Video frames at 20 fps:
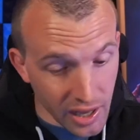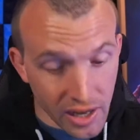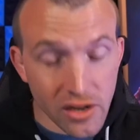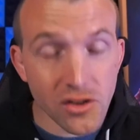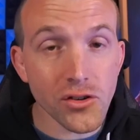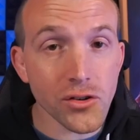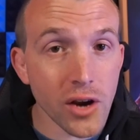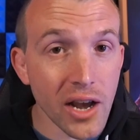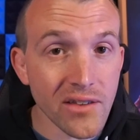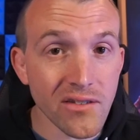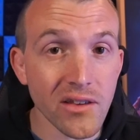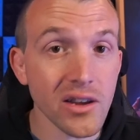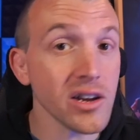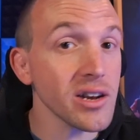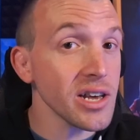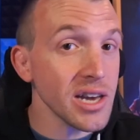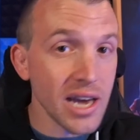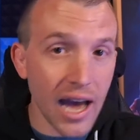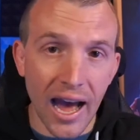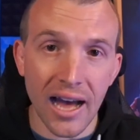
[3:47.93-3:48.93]

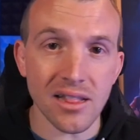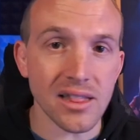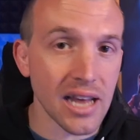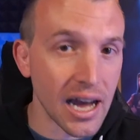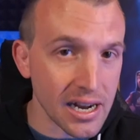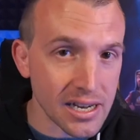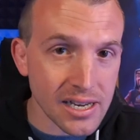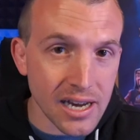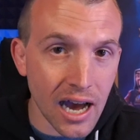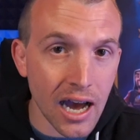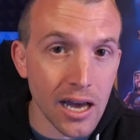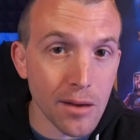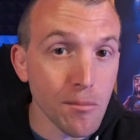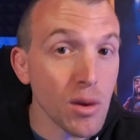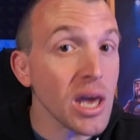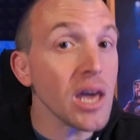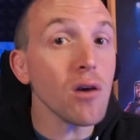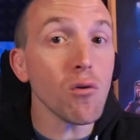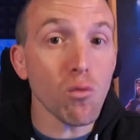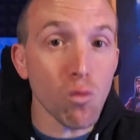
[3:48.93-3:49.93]
Interestingly, at that time,
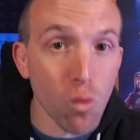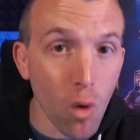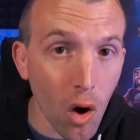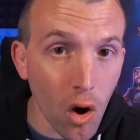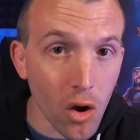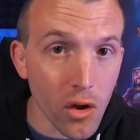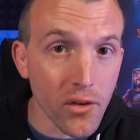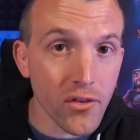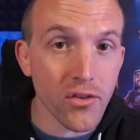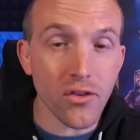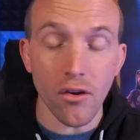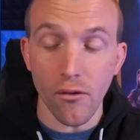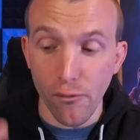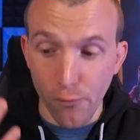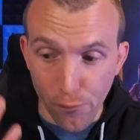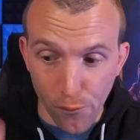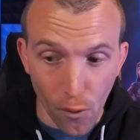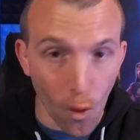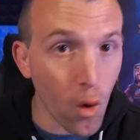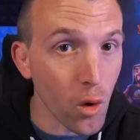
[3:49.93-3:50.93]
it was
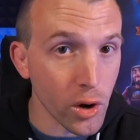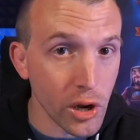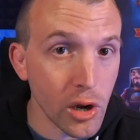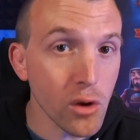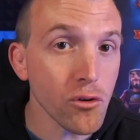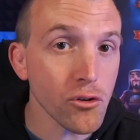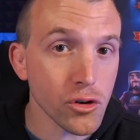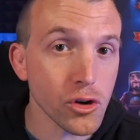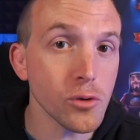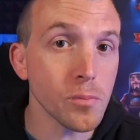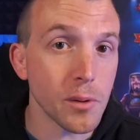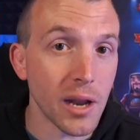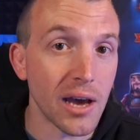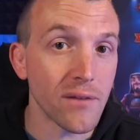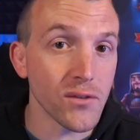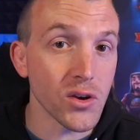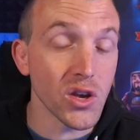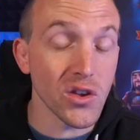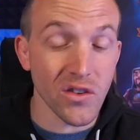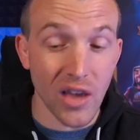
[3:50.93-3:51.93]
4 new troop
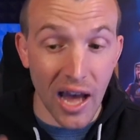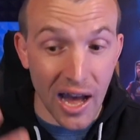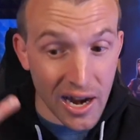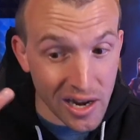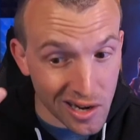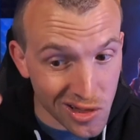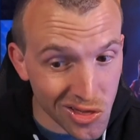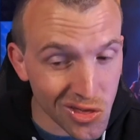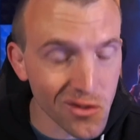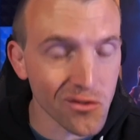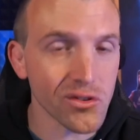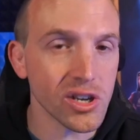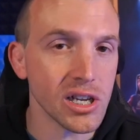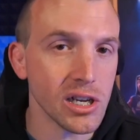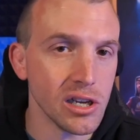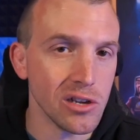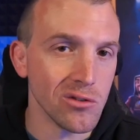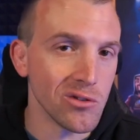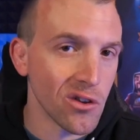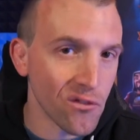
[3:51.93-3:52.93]
levels and 3
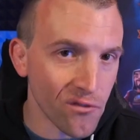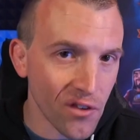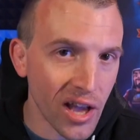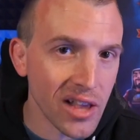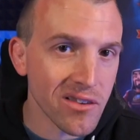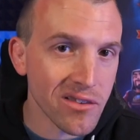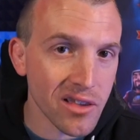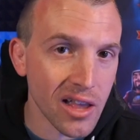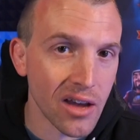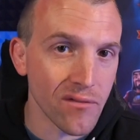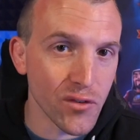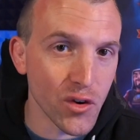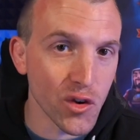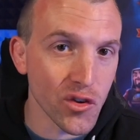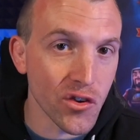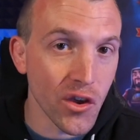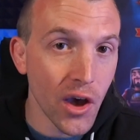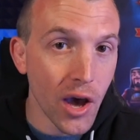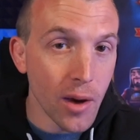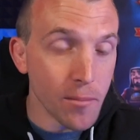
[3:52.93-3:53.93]
new defense
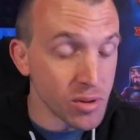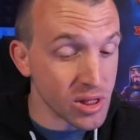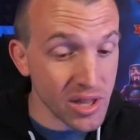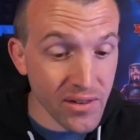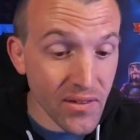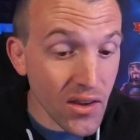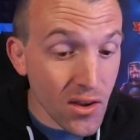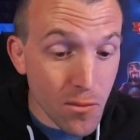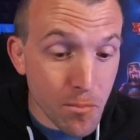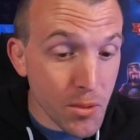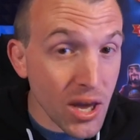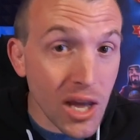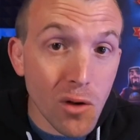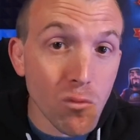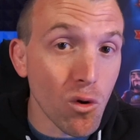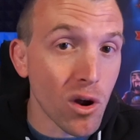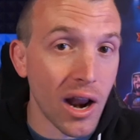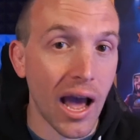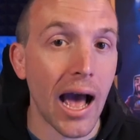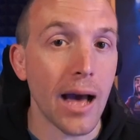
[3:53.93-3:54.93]
levels, but this has been
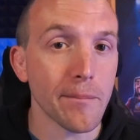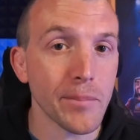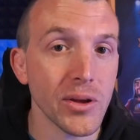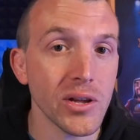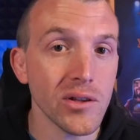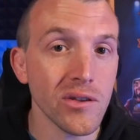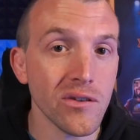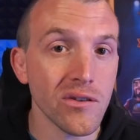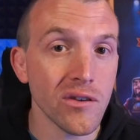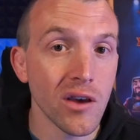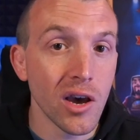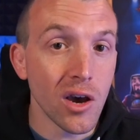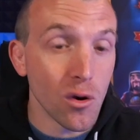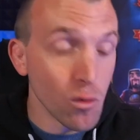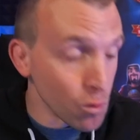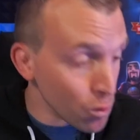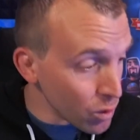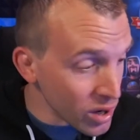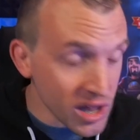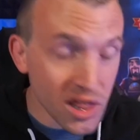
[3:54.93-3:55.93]
what happens
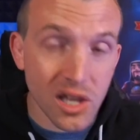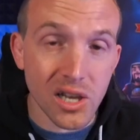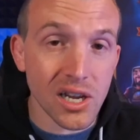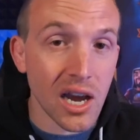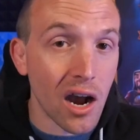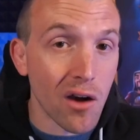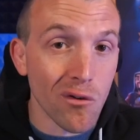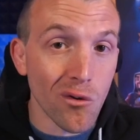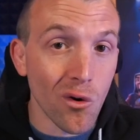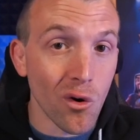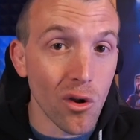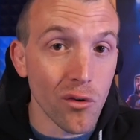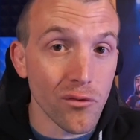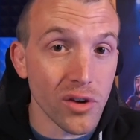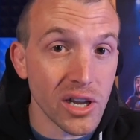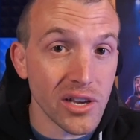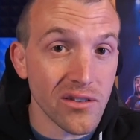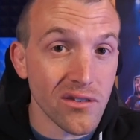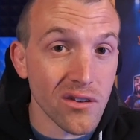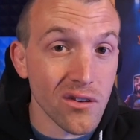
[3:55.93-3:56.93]
with Town Hall
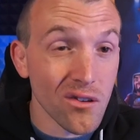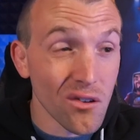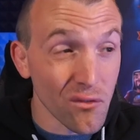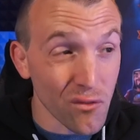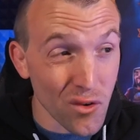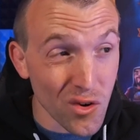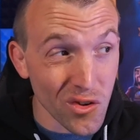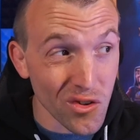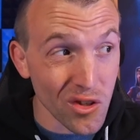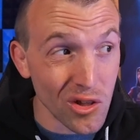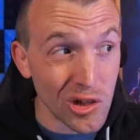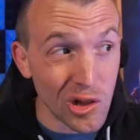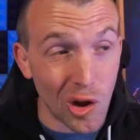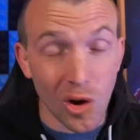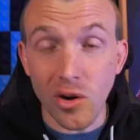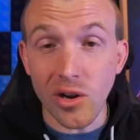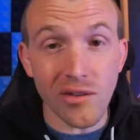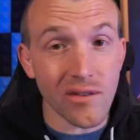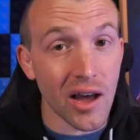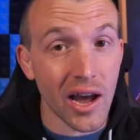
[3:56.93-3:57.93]
releases for as
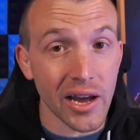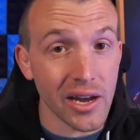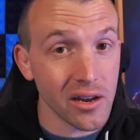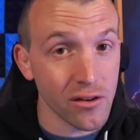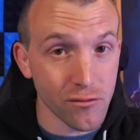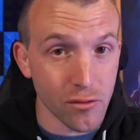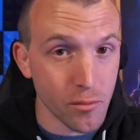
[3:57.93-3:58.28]
long as I can